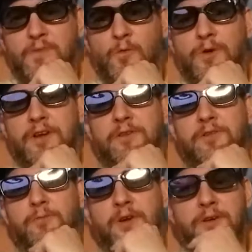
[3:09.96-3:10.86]

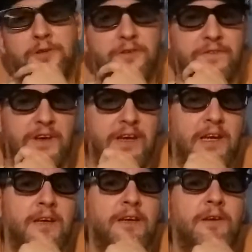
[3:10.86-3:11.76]
what else have
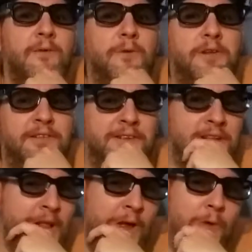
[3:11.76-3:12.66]
I what
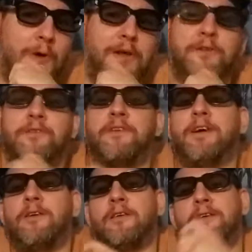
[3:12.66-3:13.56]
what else have
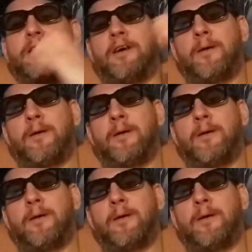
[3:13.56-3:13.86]
I heard?